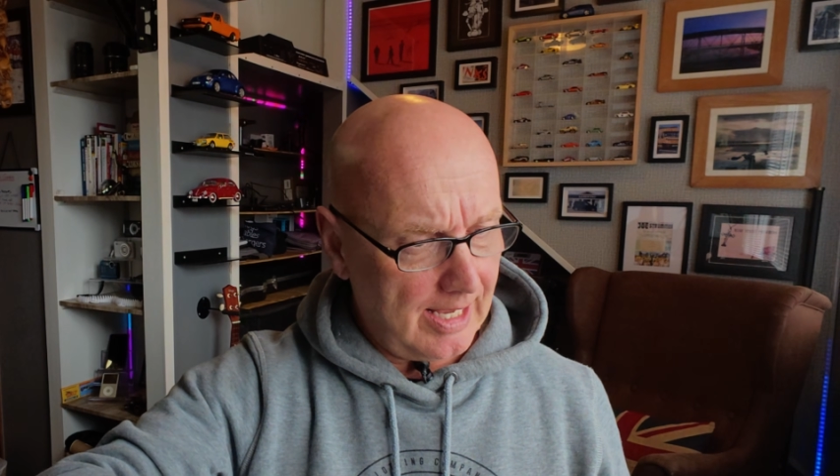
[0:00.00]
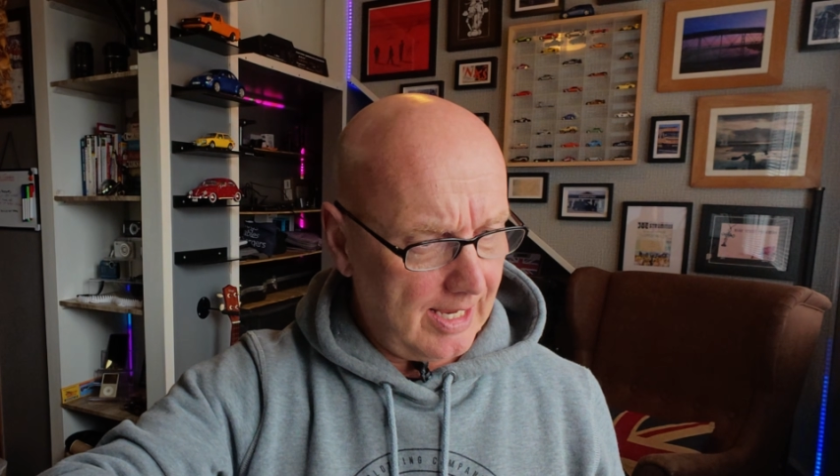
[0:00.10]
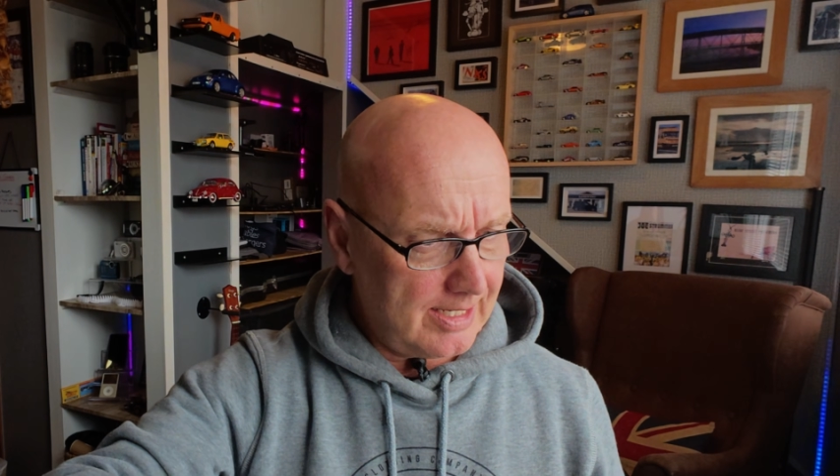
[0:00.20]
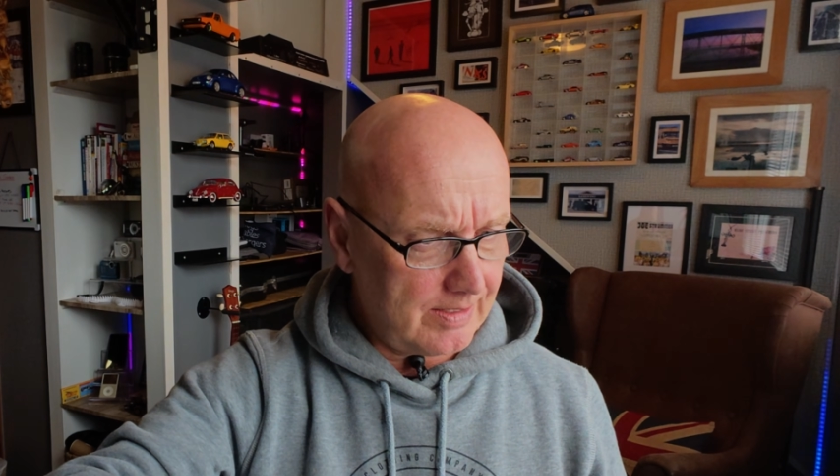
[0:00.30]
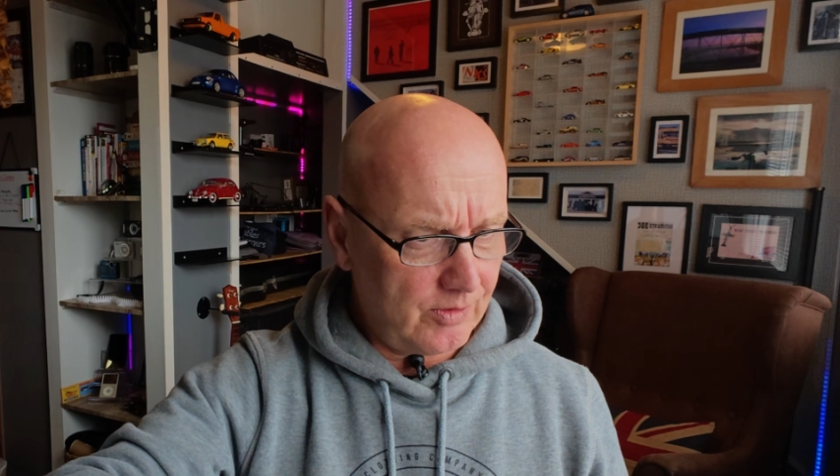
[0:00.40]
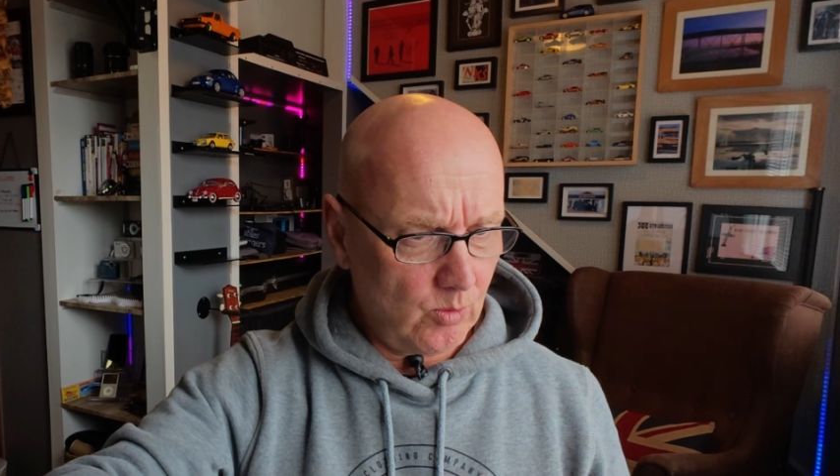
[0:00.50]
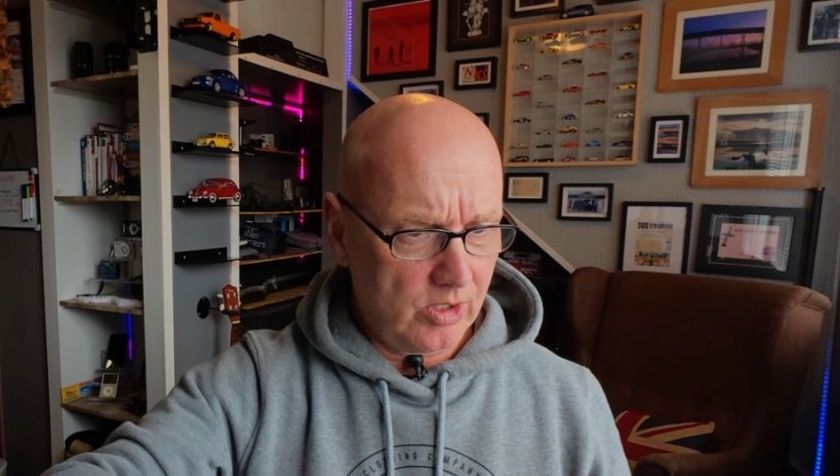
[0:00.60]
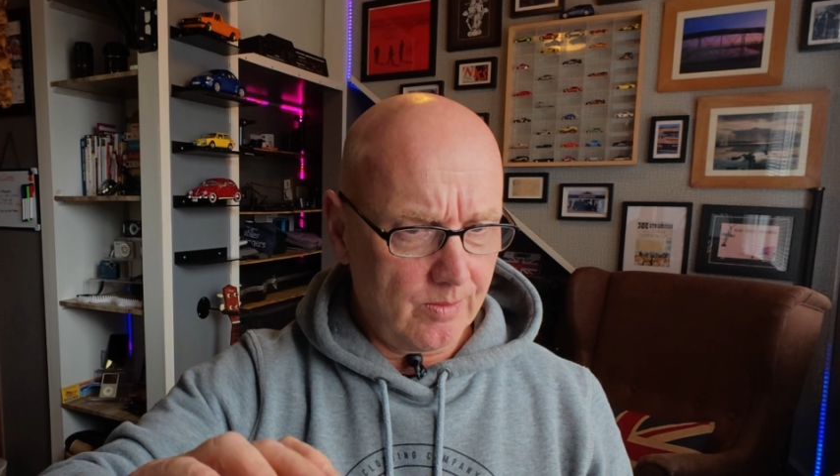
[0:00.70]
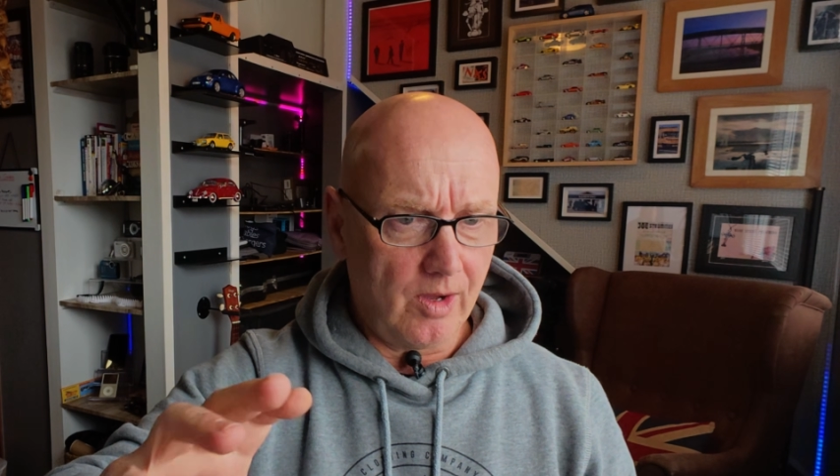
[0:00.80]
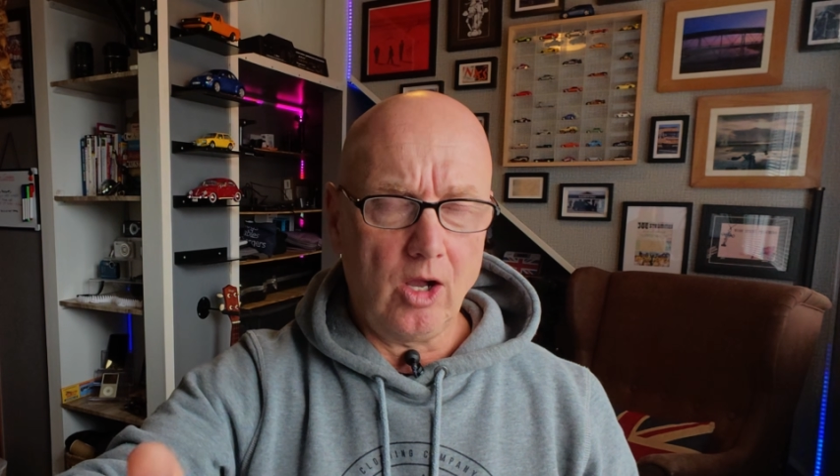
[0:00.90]
And if you
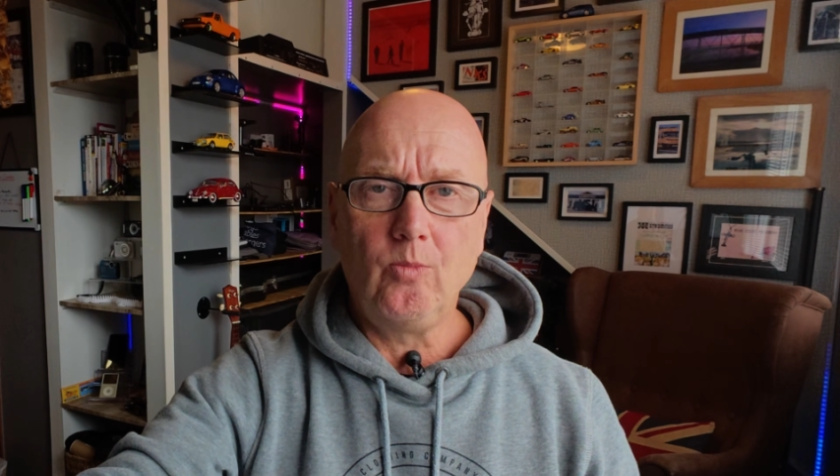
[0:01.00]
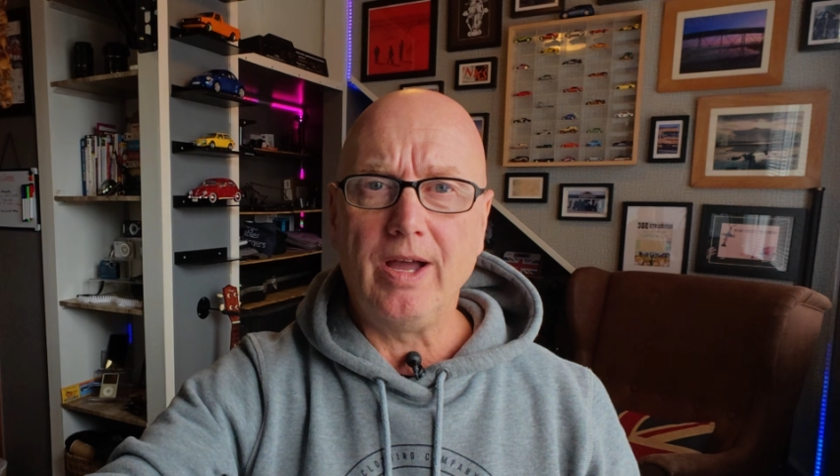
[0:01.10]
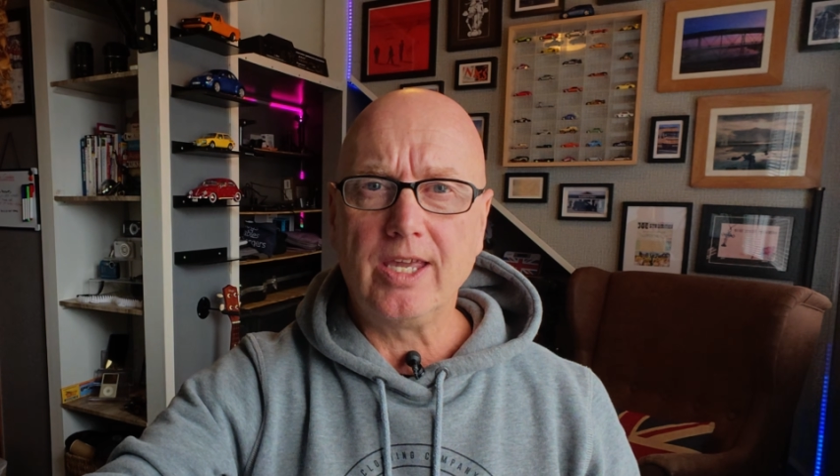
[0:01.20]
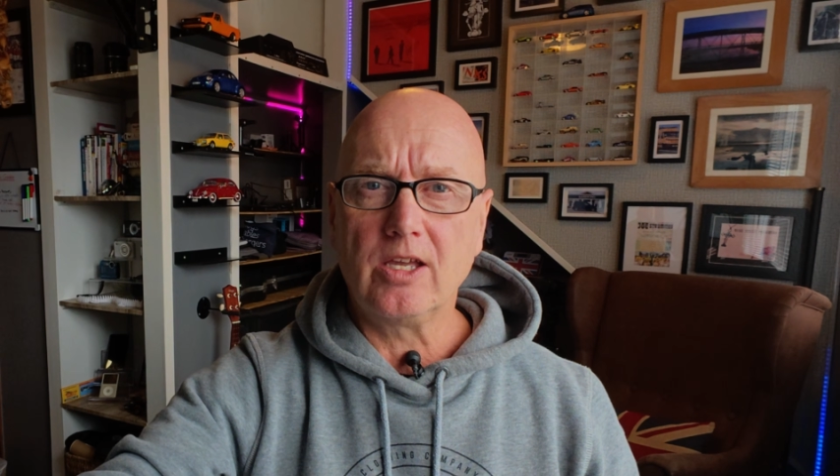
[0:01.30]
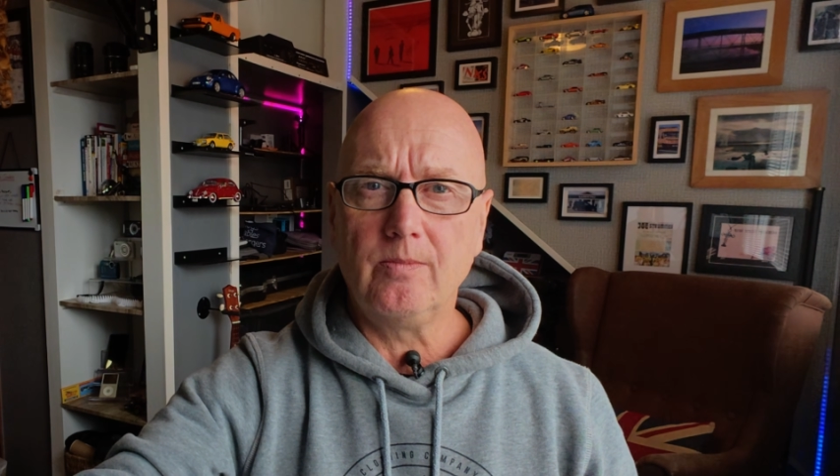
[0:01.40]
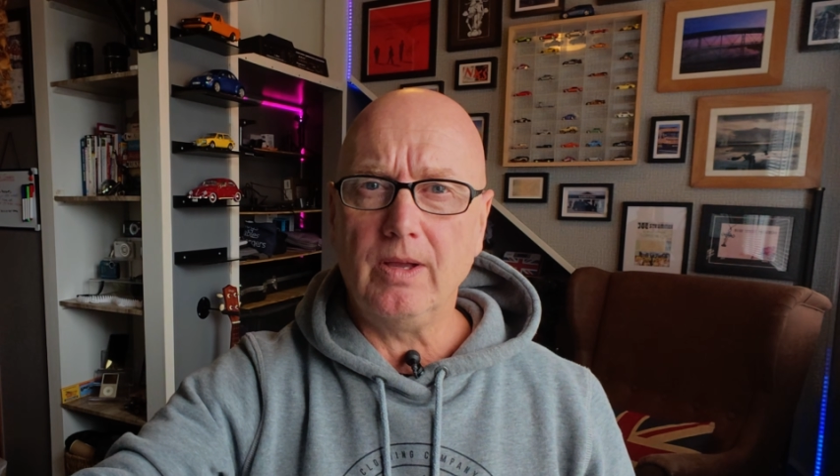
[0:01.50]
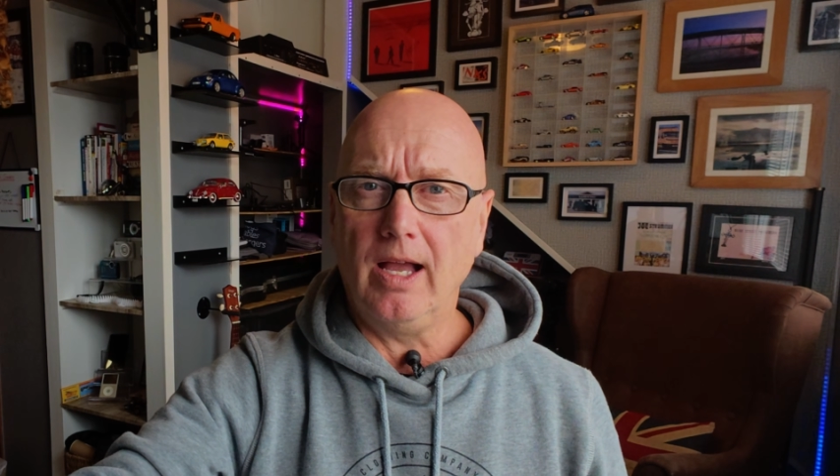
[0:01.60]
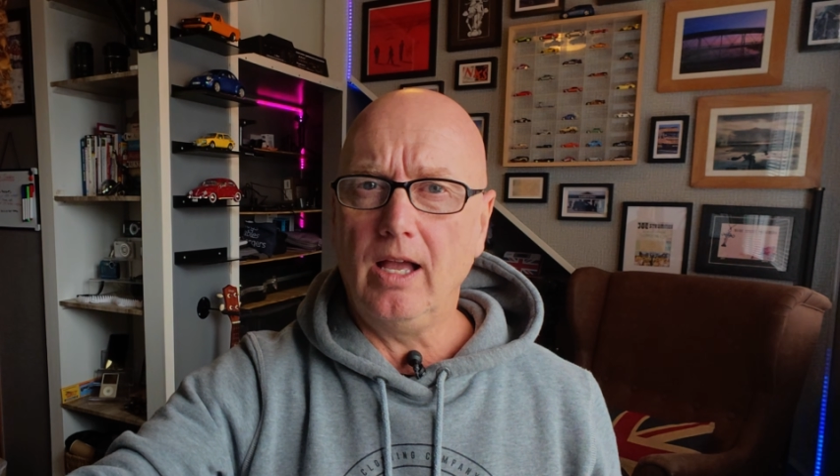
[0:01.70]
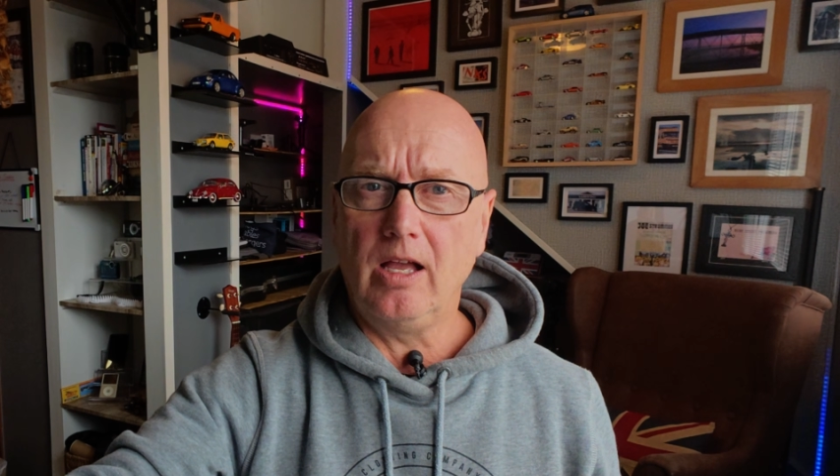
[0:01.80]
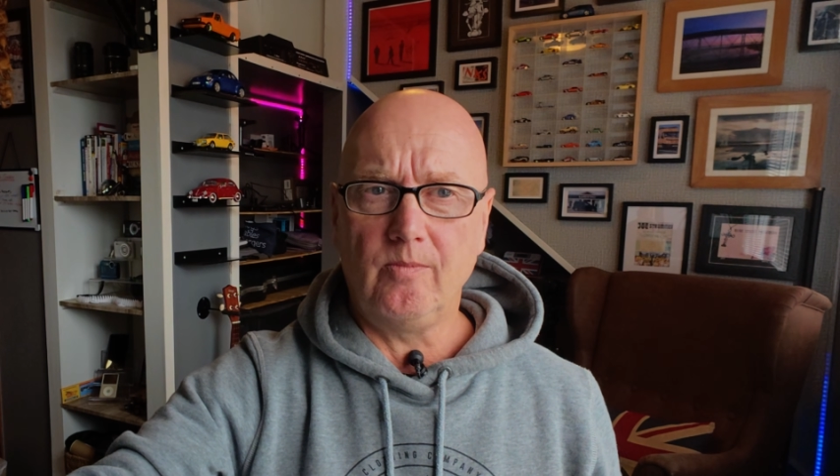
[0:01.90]
want them, I'll make
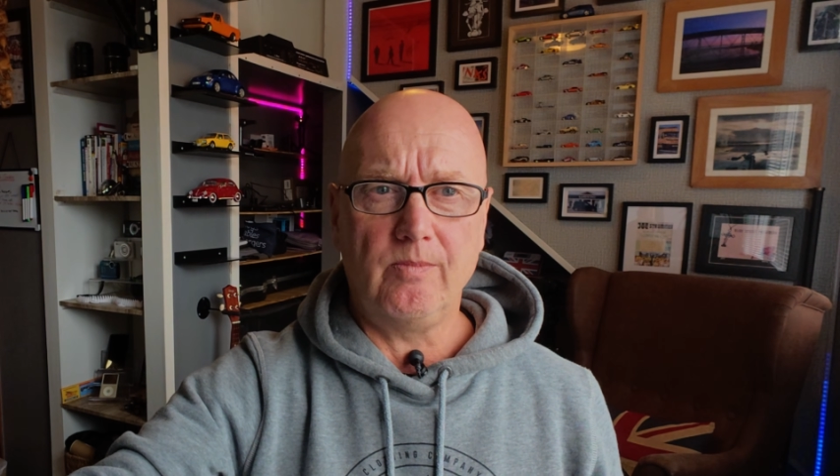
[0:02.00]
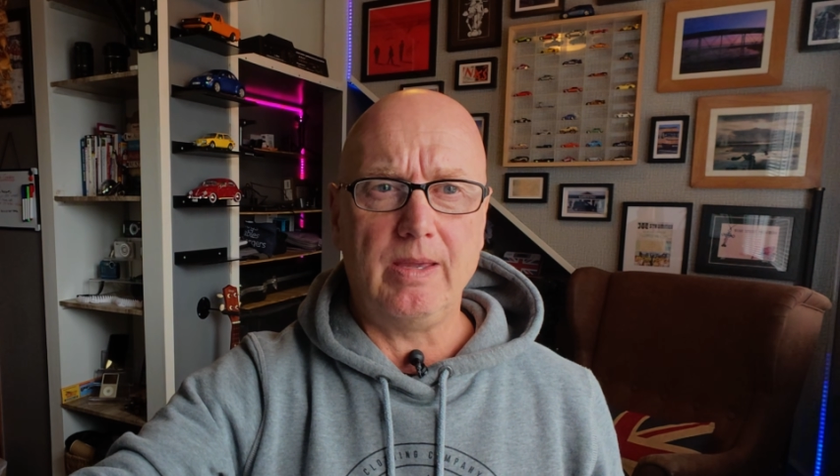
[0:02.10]
them.